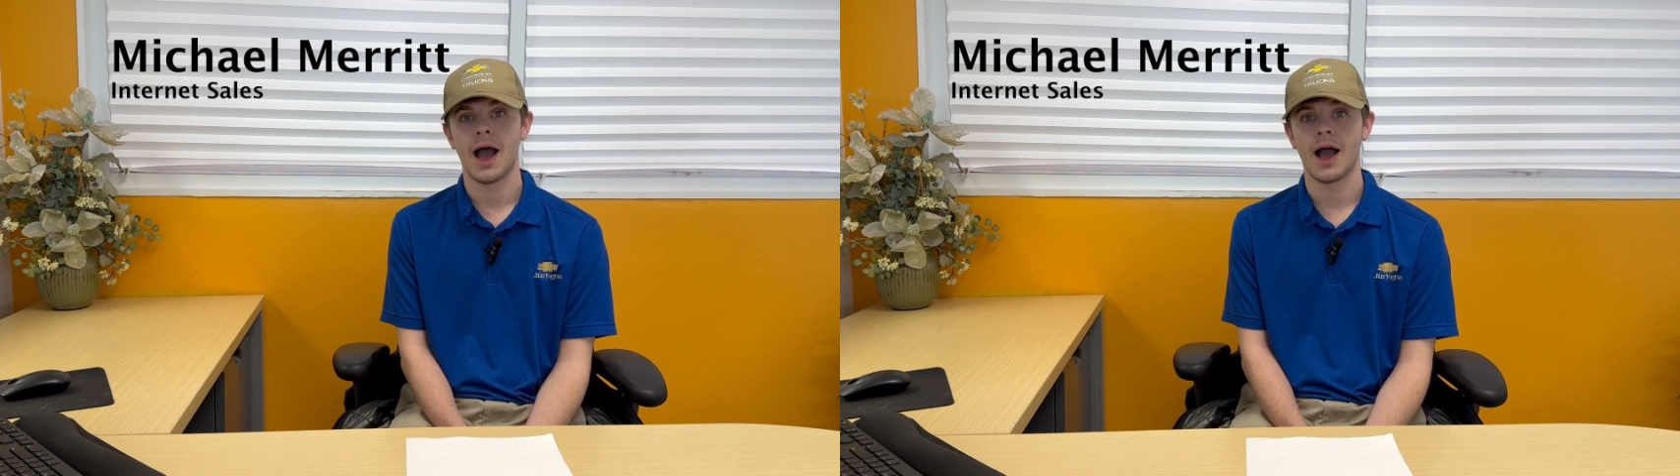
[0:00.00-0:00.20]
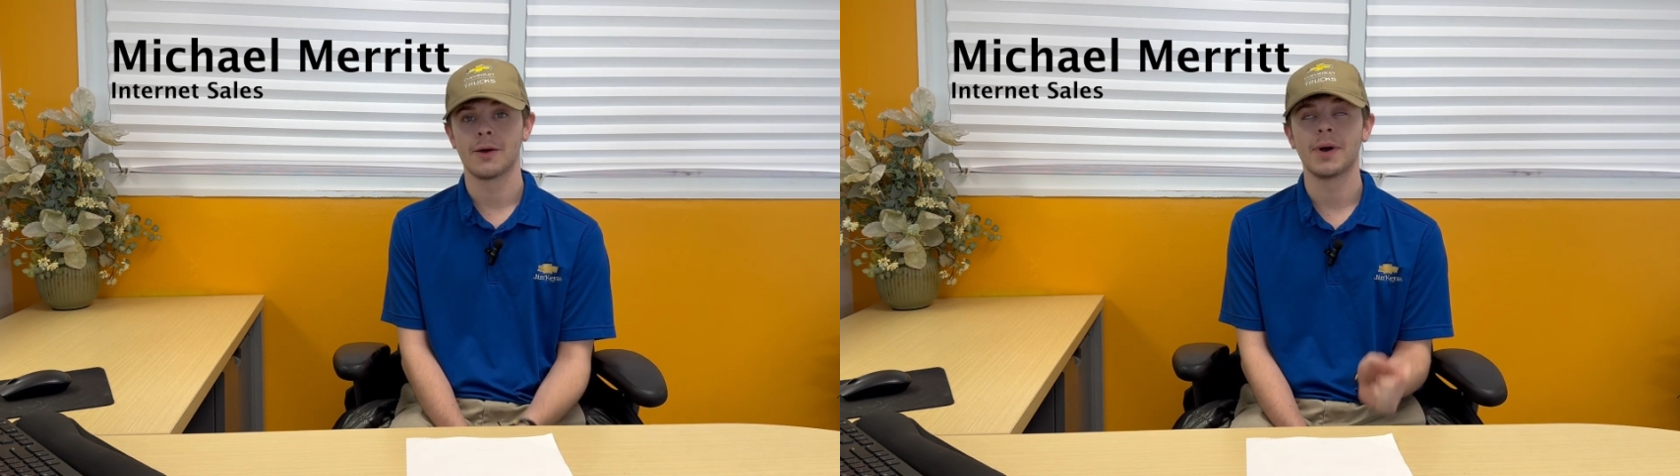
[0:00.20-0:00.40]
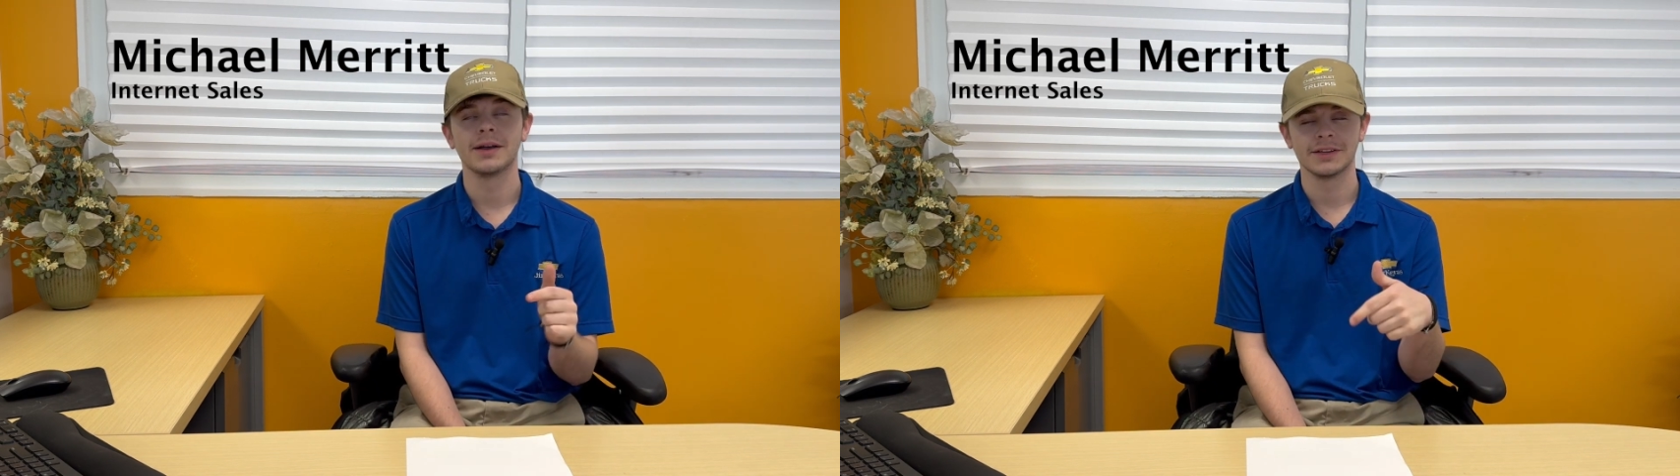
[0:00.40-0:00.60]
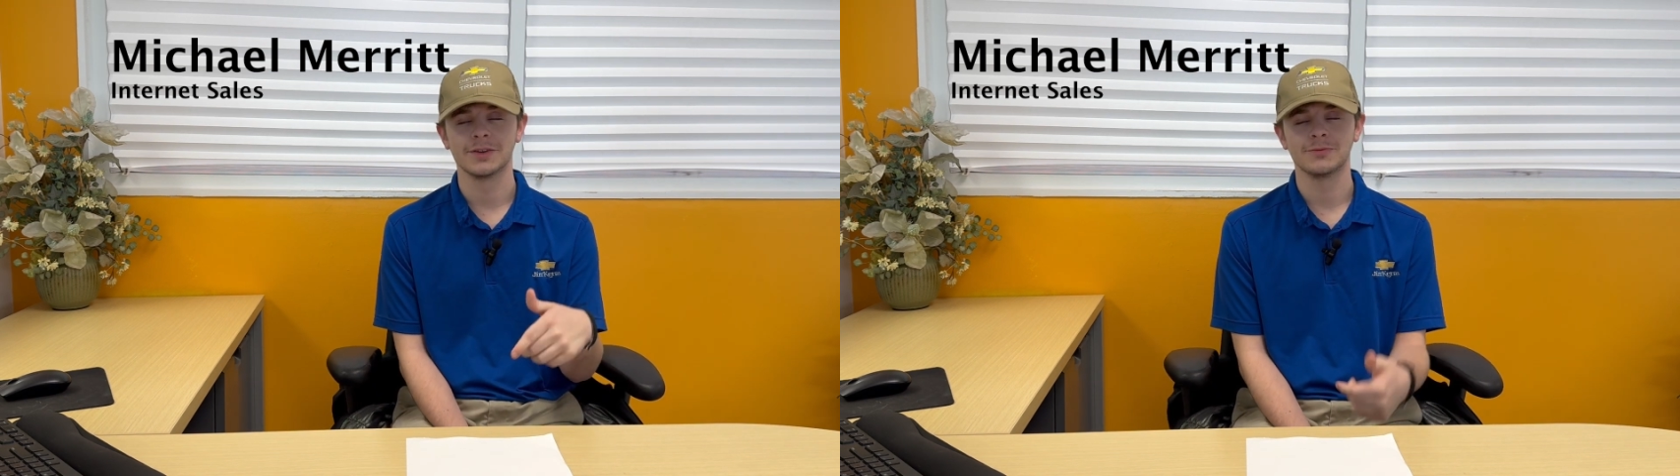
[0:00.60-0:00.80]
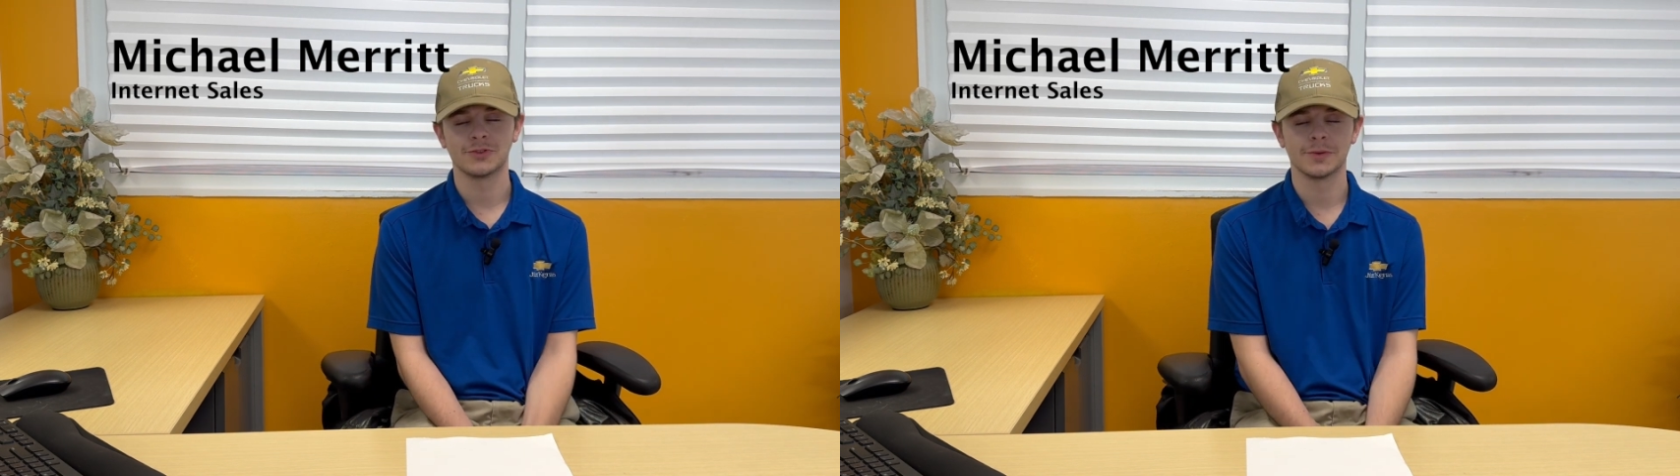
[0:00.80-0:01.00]
Um, I
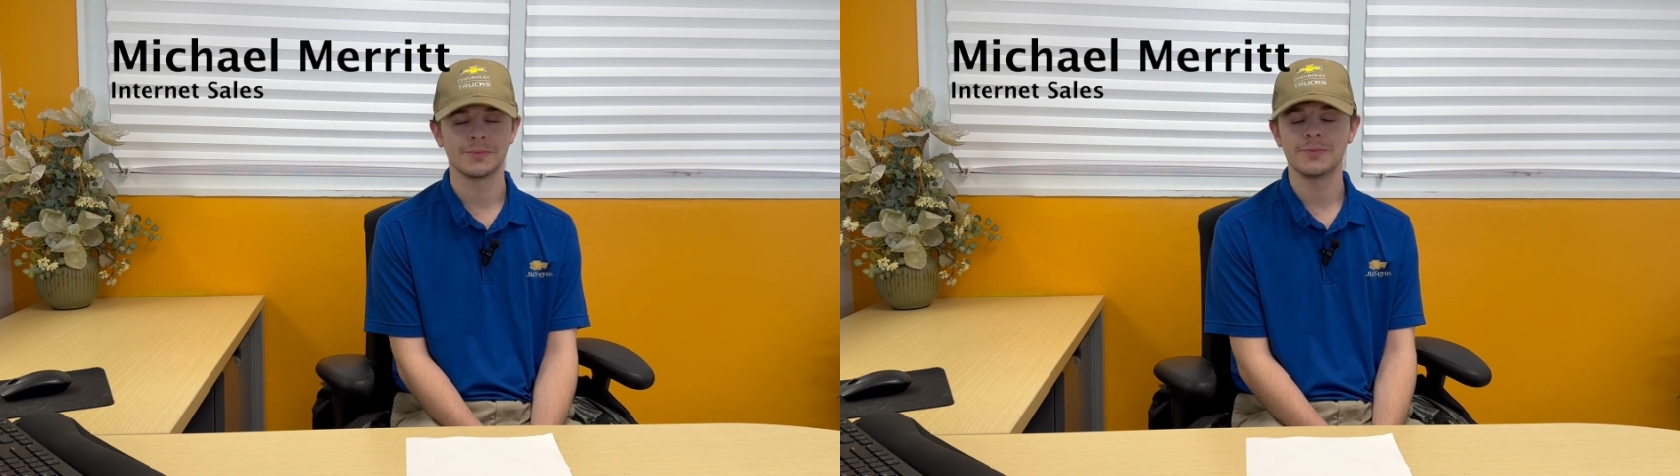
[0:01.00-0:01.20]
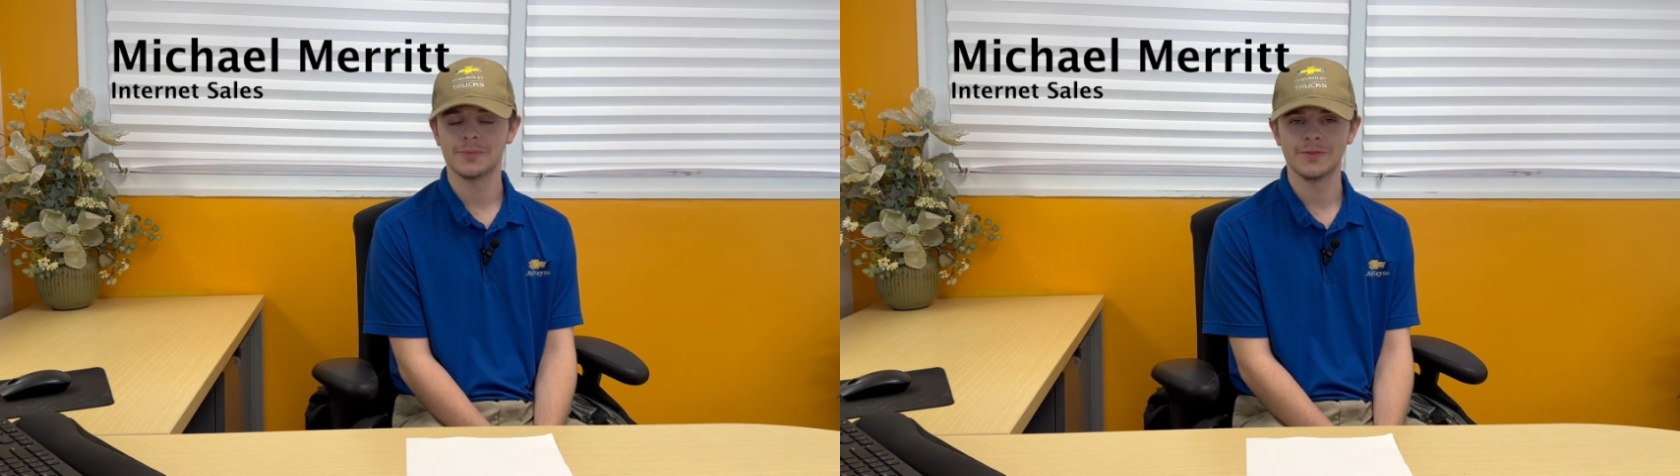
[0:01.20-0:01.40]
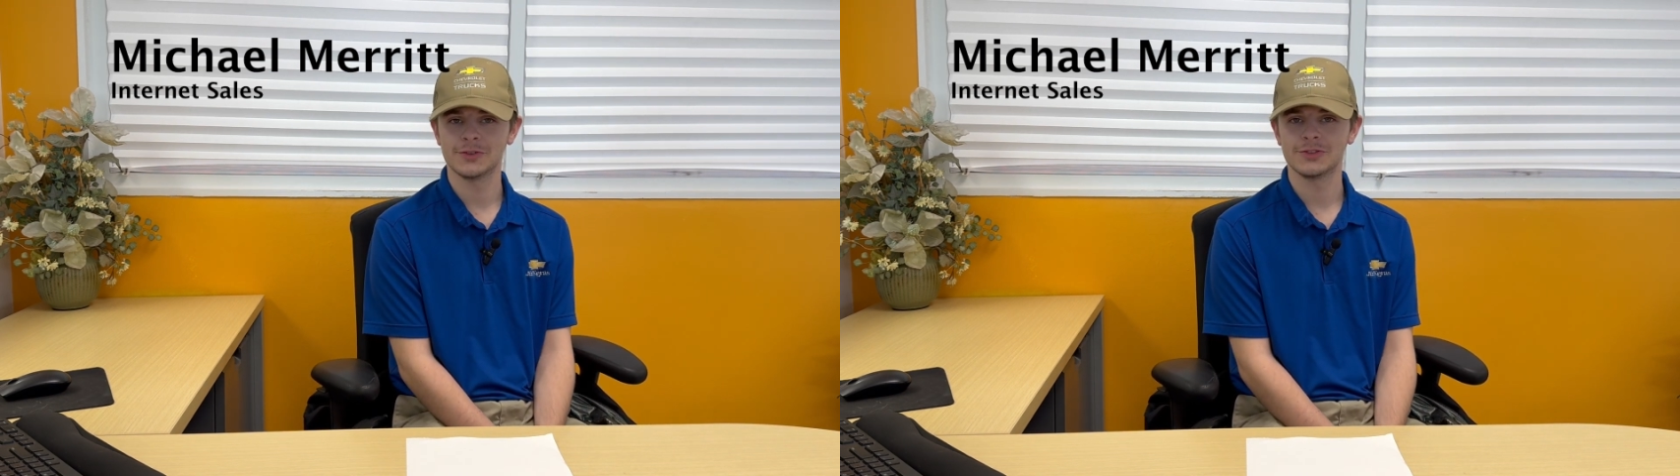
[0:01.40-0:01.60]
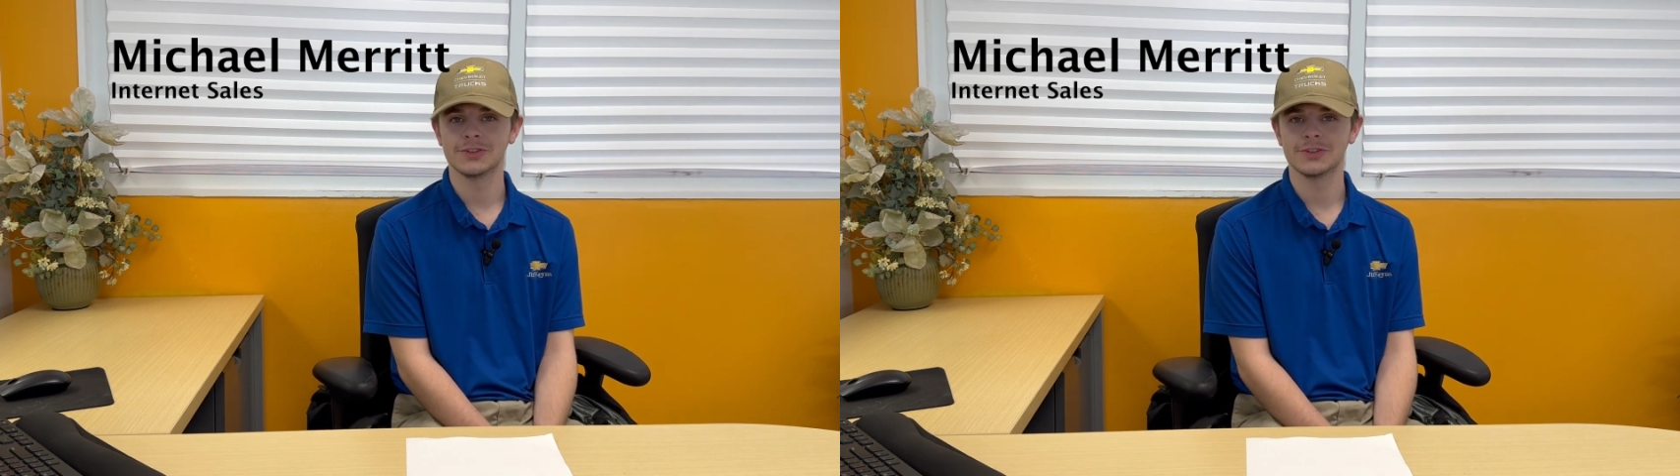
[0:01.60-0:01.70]
am from Memphis,